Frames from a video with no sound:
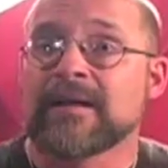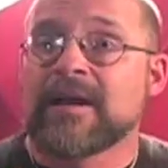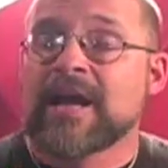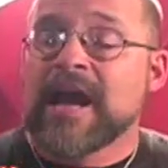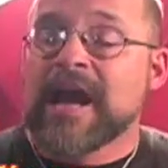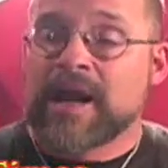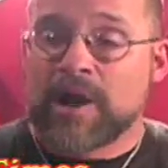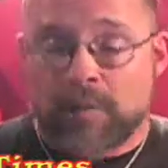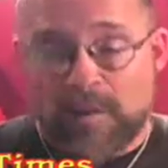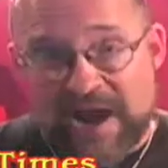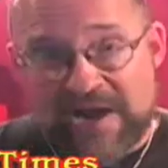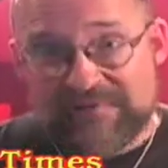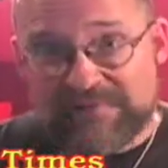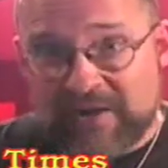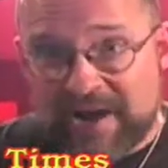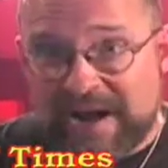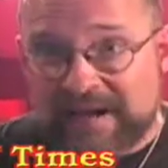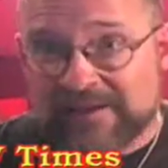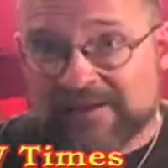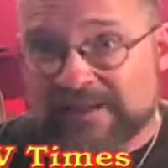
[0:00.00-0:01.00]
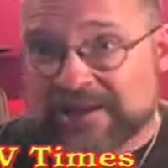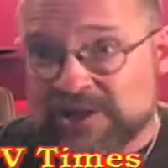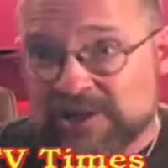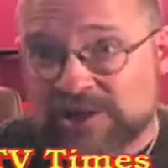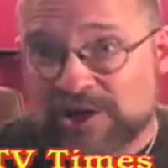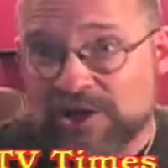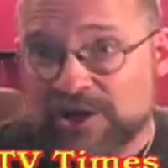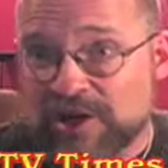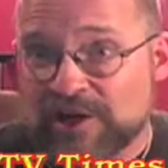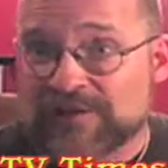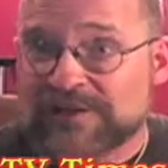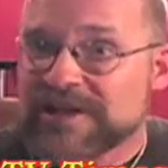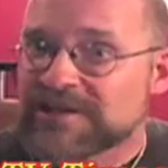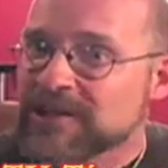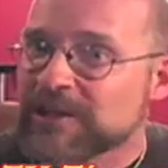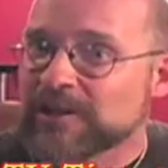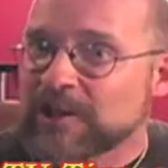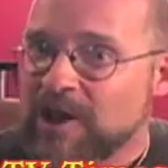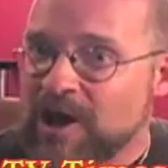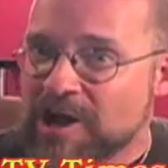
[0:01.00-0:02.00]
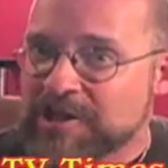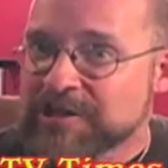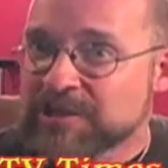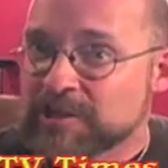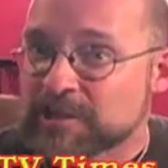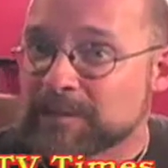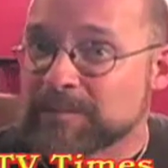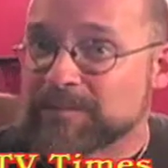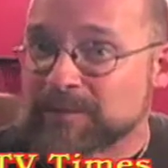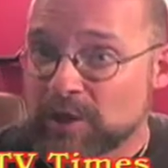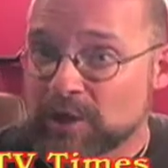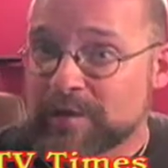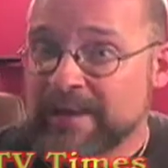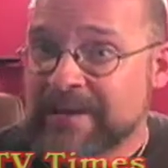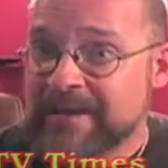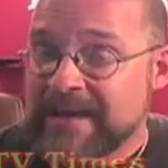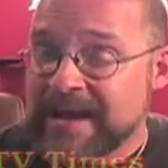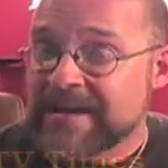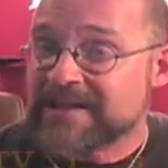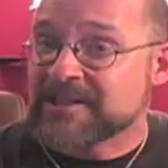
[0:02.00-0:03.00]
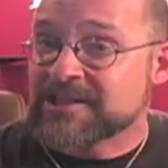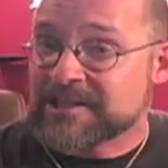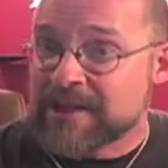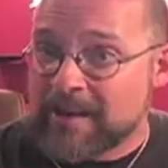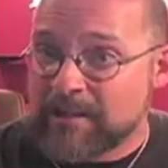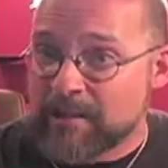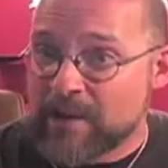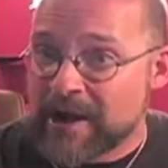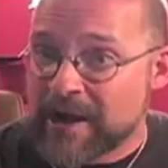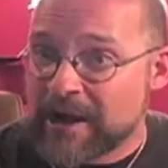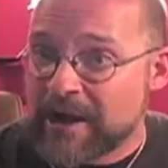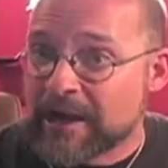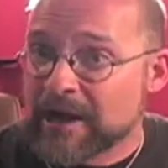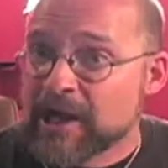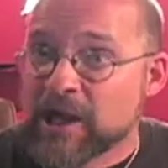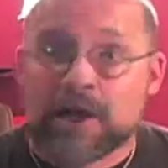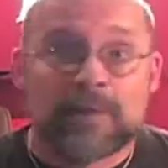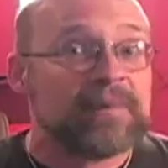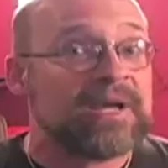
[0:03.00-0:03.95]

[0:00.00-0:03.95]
And quite frankly, sir, there's a lawsuit brewing in that somewhere